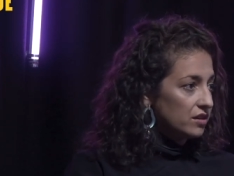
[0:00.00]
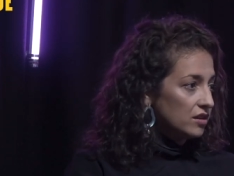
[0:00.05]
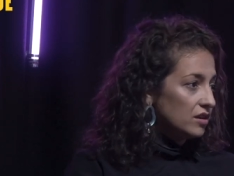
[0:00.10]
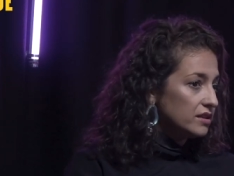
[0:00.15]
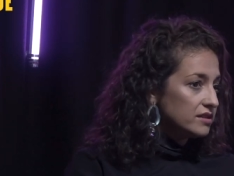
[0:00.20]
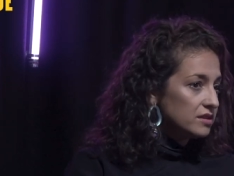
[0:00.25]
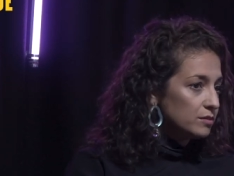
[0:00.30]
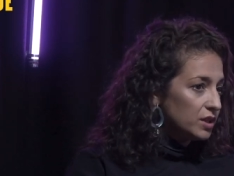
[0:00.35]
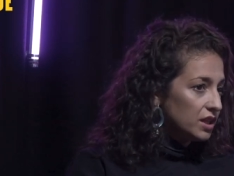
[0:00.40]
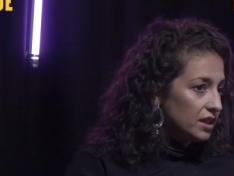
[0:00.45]
And
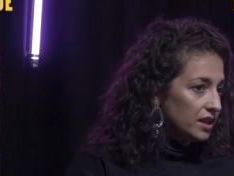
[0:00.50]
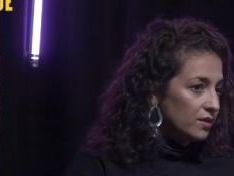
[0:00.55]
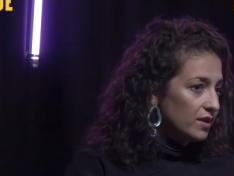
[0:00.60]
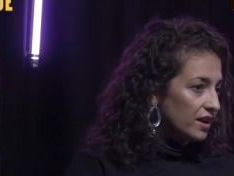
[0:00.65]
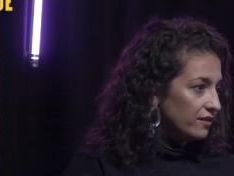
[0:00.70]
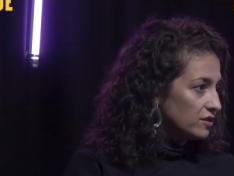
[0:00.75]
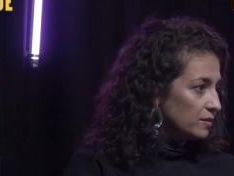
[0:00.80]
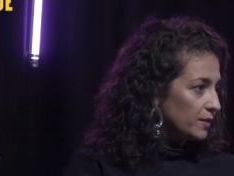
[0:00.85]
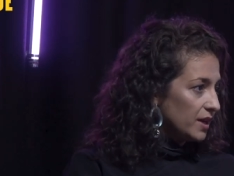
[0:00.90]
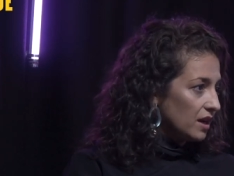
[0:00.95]
ultimately, you
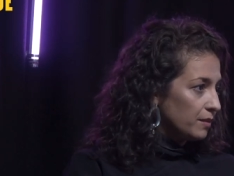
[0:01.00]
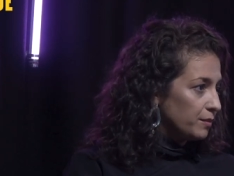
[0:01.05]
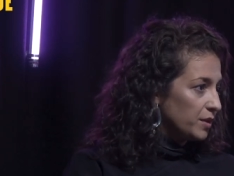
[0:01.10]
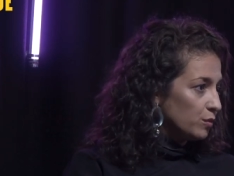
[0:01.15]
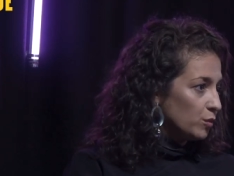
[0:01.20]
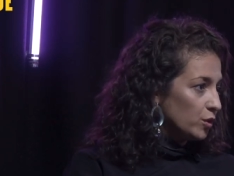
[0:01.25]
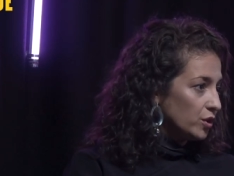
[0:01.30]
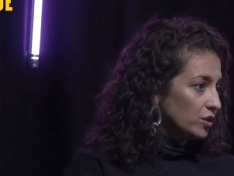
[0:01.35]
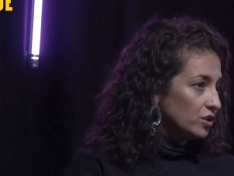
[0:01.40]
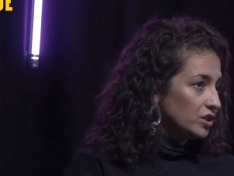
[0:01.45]
have to be happy
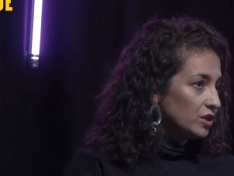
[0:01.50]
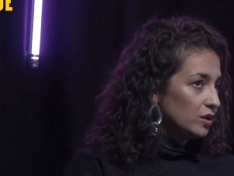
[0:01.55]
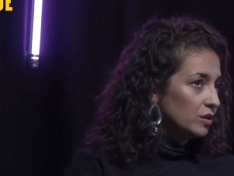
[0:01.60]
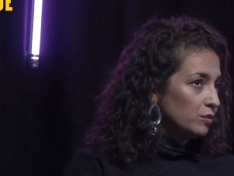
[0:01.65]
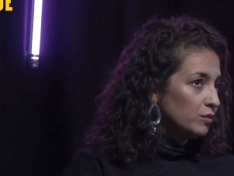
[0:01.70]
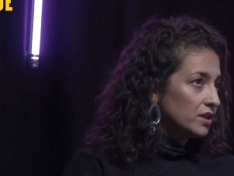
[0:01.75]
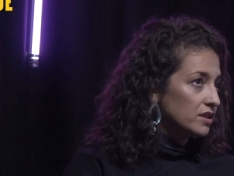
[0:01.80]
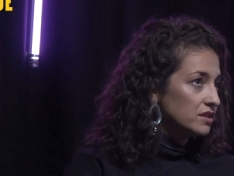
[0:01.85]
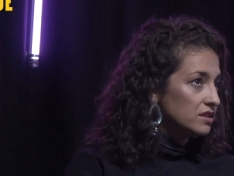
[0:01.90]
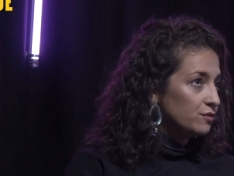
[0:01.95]
in what you're
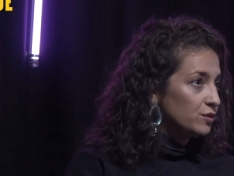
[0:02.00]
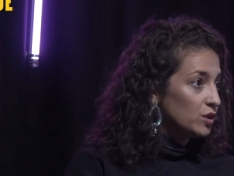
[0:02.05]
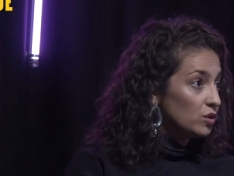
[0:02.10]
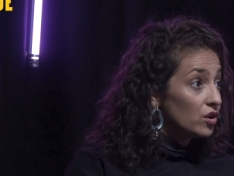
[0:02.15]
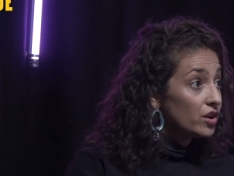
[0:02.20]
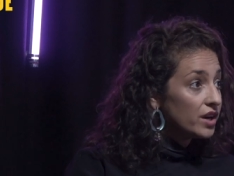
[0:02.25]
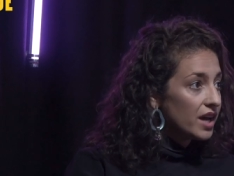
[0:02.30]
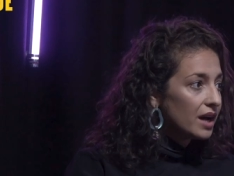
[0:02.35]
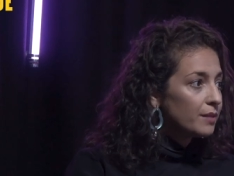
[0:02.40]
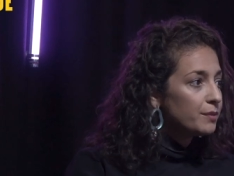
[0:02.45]
doing, because if
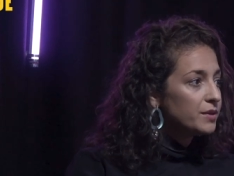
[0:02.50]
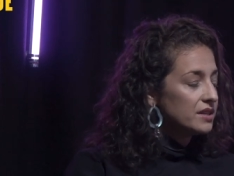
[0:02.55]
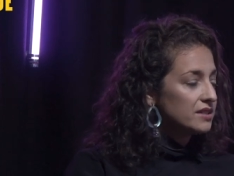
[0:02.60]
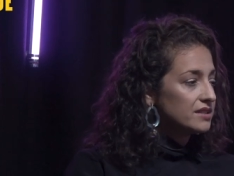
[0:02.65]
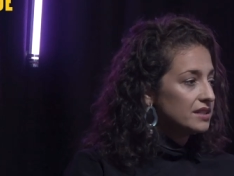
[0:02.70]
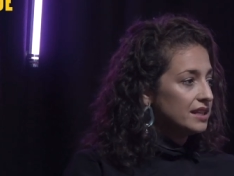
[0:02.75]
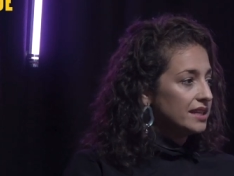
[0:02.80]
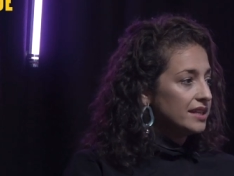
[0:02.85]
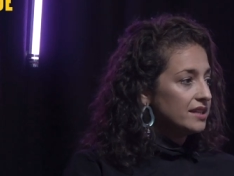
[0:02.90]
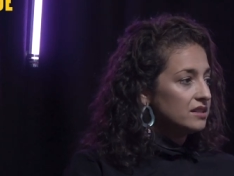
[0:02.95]
you're unhappy
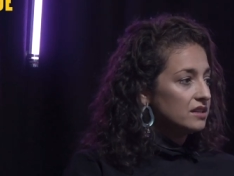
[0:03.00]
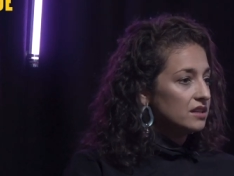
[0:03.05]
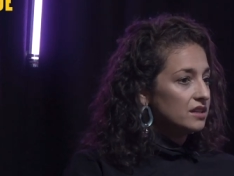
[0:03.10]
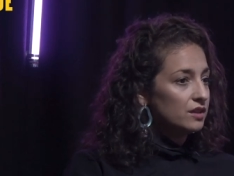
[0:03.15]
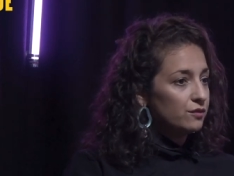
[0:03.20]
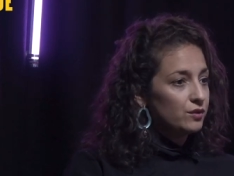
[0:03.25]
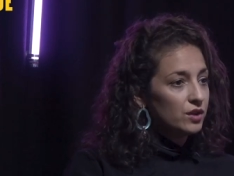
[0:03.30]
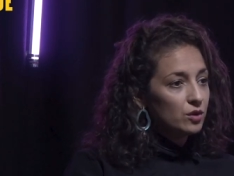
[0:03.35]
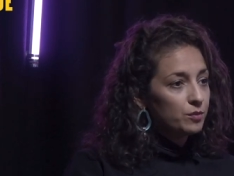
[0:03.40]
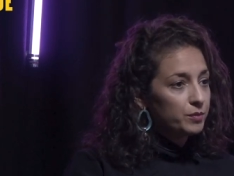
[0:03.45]
as a leader
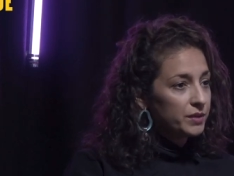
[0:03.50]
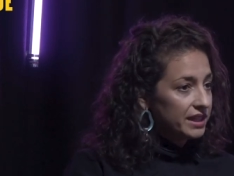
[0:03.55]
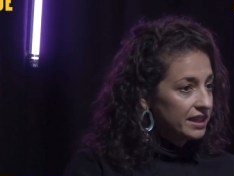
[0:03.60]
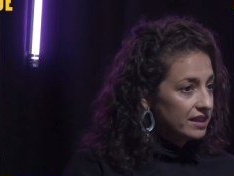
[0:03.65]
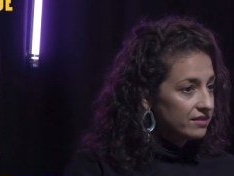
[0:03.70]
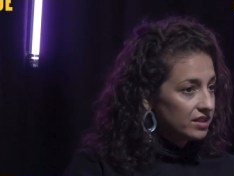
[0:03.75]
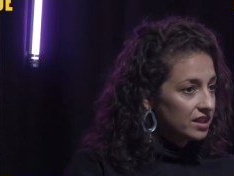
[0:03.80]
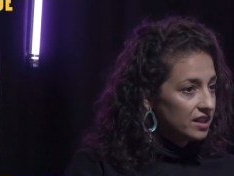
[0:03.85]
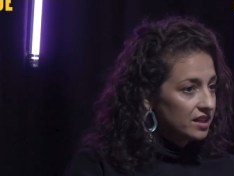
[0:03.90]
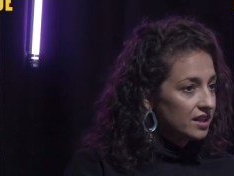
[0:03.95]
and if you don't
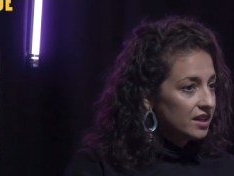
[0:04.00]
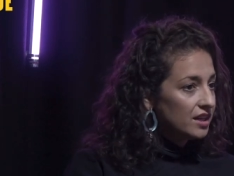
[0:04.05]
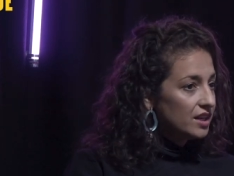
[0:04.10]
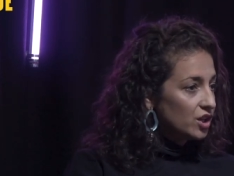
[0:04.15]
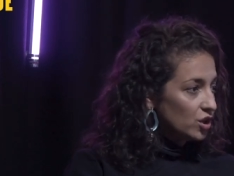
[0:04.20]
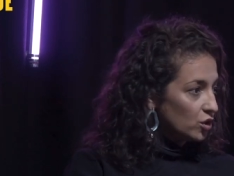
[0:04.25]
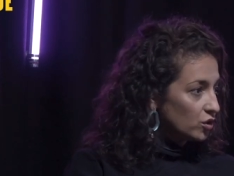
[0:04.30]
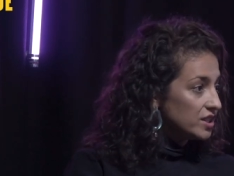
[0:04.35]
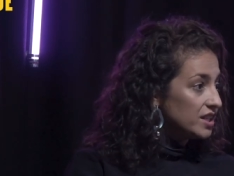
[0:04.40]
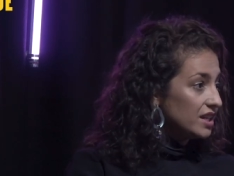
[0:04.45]
believe in it,
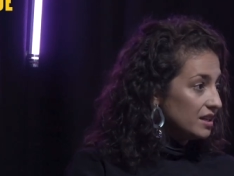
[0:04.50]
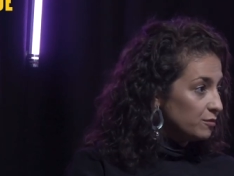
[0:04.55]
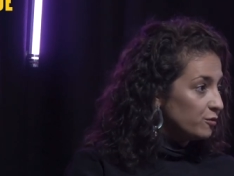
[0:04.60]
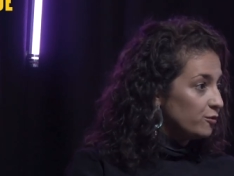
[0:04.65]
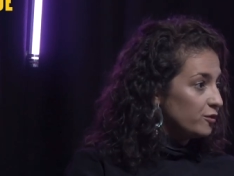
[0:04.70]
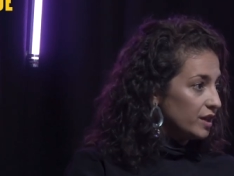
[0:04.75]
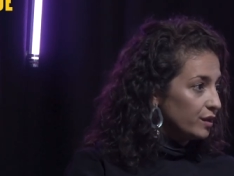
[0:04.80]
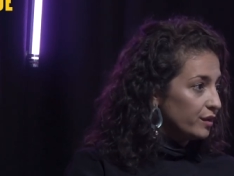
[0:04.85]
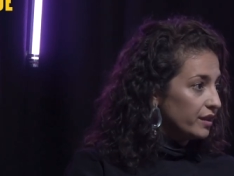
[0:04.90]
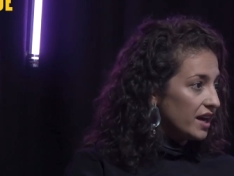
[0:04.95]
your team
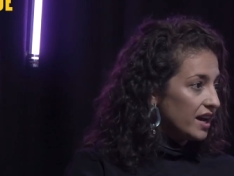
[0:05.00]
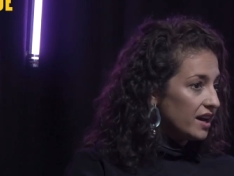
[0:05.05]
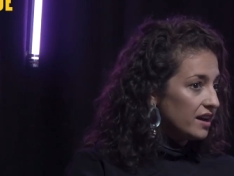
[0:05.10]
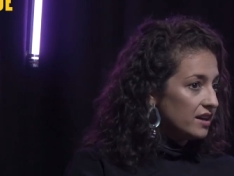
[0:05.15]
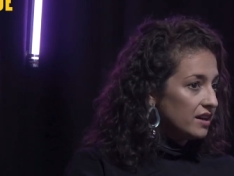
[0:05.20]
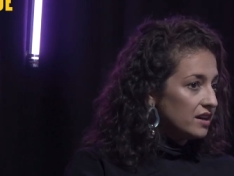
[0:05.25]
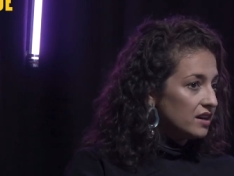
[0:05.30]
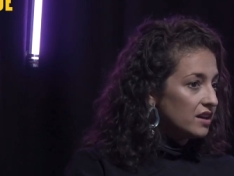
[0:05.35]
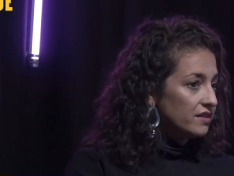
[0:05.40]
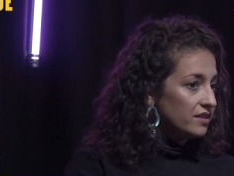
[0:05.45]
feel that.
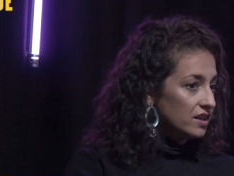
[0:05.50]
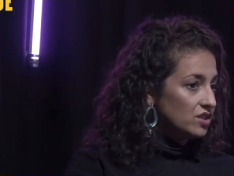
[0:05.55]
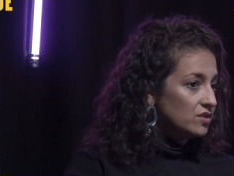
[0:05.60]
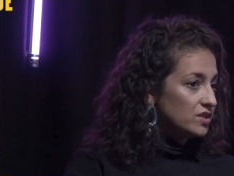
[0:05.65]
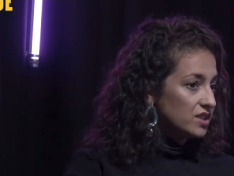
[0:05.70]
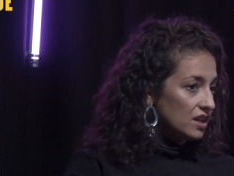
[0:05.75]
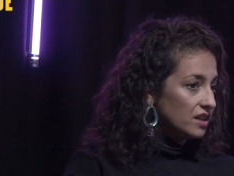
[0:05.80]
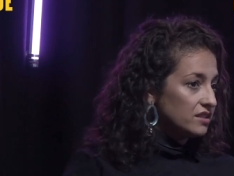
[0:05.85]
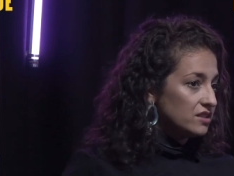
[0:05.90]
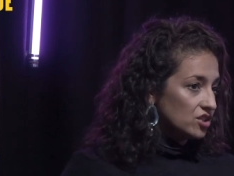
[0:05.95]
And then you
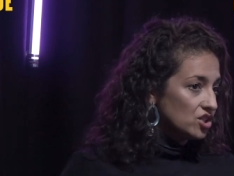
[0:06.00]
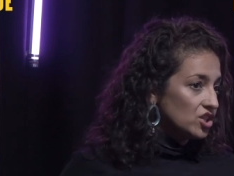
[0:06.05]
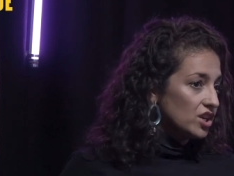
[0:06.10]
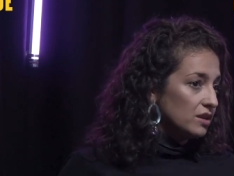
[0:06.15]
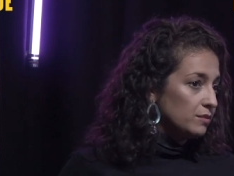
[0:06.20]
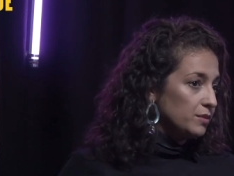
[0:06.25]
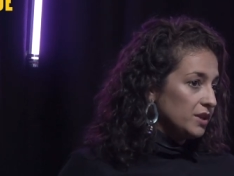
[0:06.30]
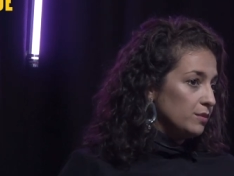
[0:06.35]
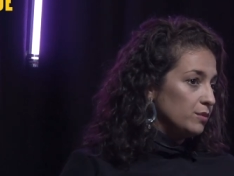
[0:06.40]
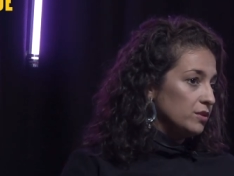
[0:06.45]
start to
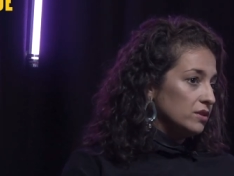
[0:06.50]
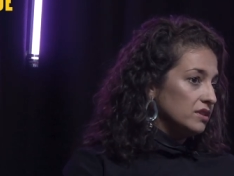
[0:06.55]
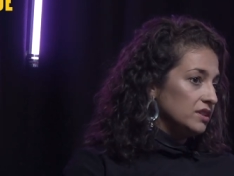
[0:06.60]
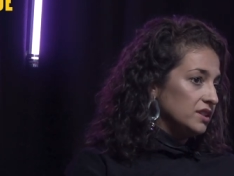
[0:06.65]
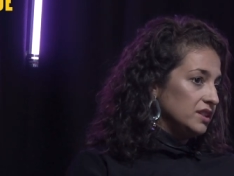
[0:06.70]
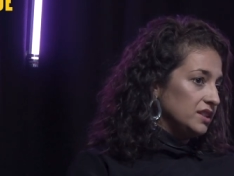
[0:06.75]
shed people.